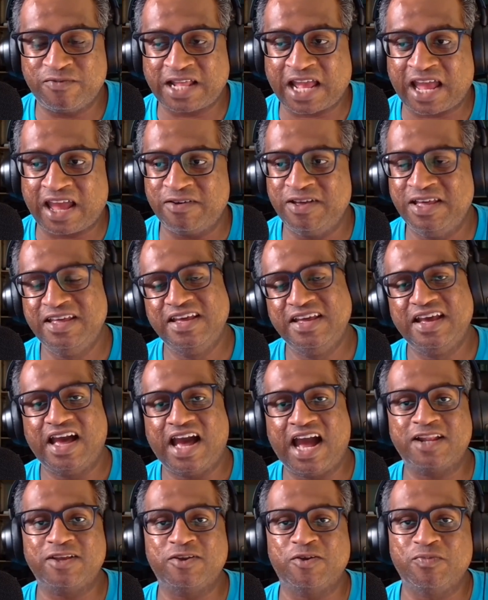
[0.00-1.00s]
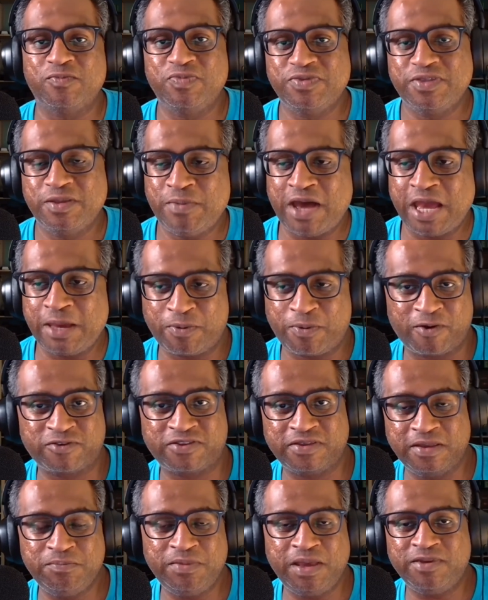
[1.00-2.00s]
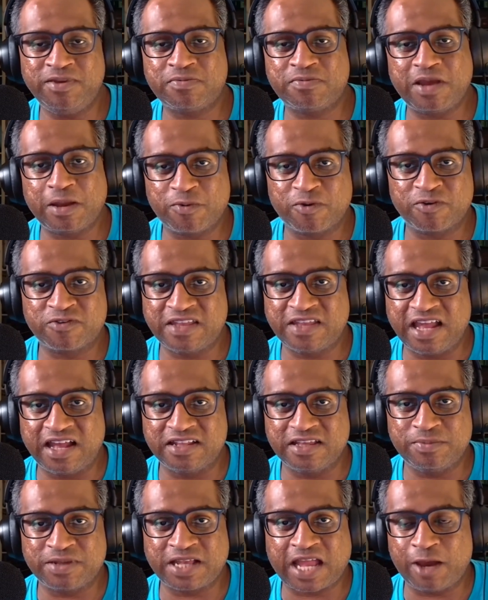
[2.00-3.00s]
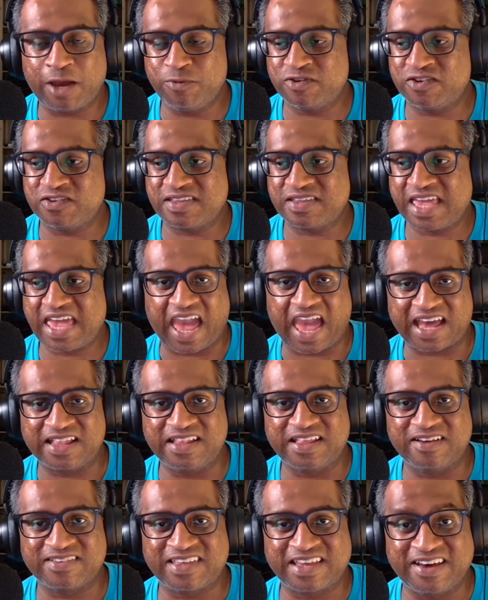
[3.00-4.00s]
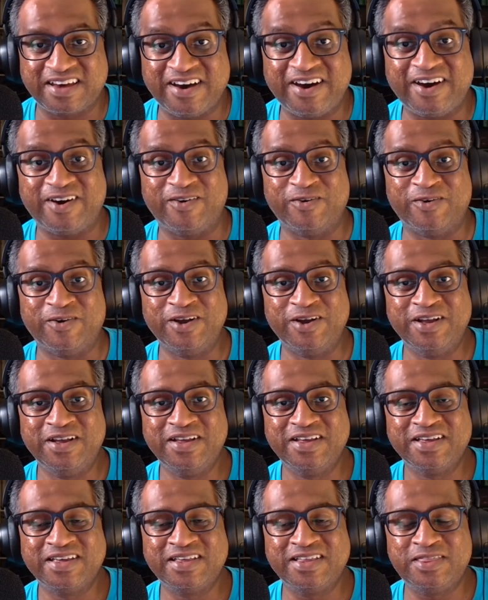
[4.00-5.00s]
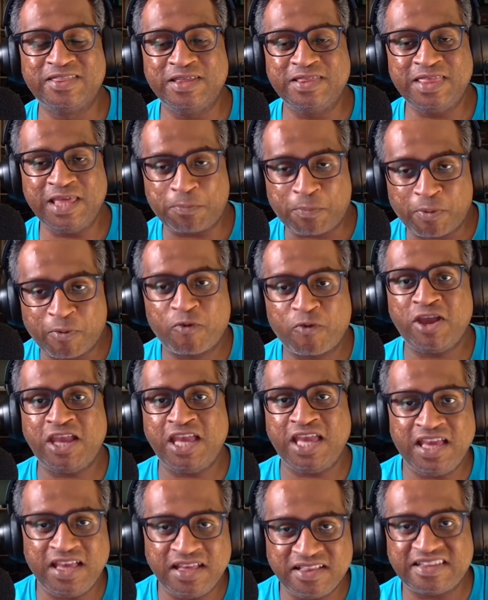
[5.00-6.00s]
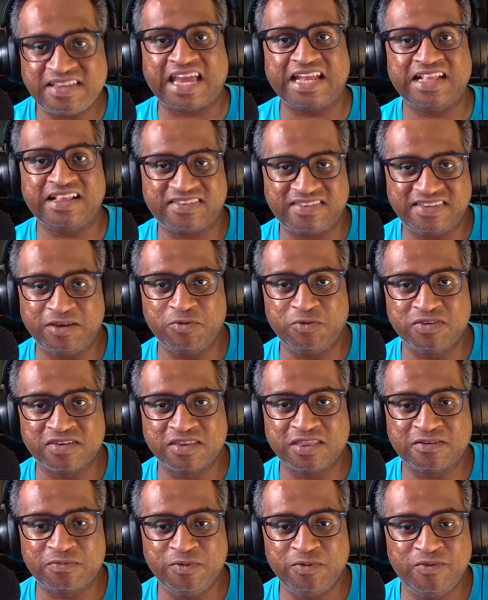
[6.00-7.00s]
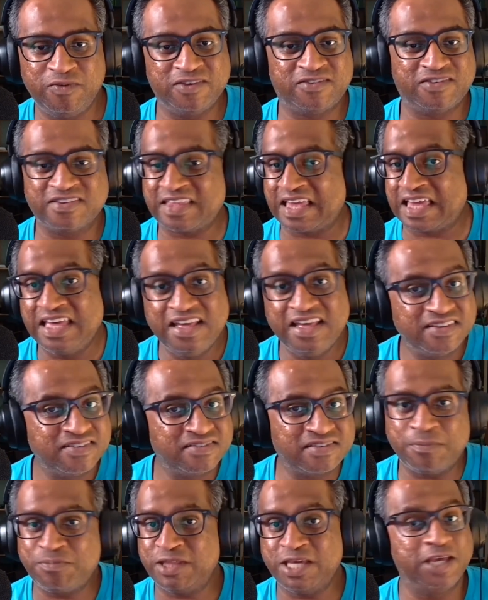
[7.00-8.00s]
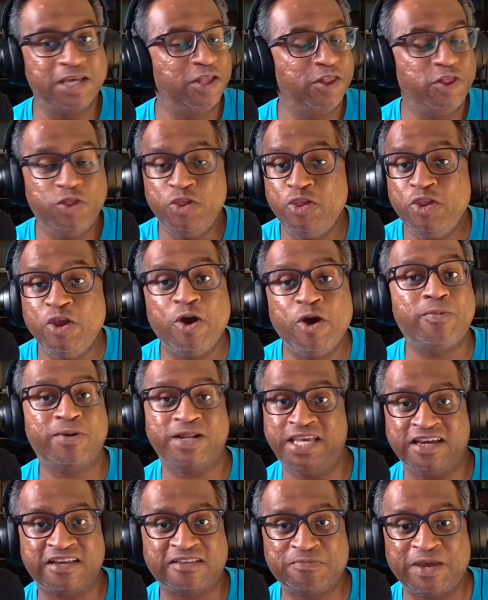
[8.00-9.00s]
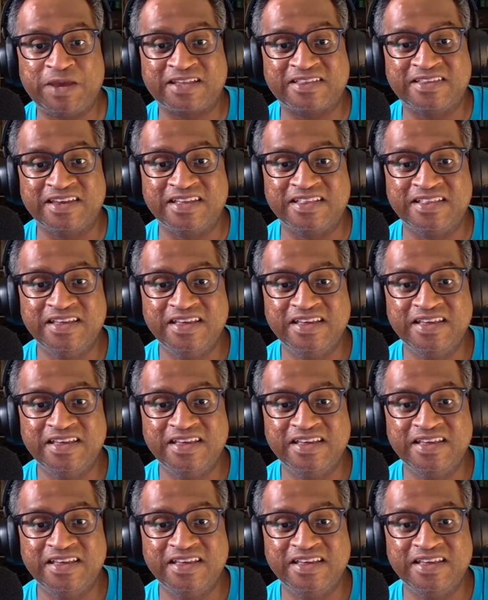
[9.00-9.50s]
but I don't know. Maybe it's my personality, but I was just cackling. I was like, oh, the pre-title sequence of this movie is just like something nobody expected.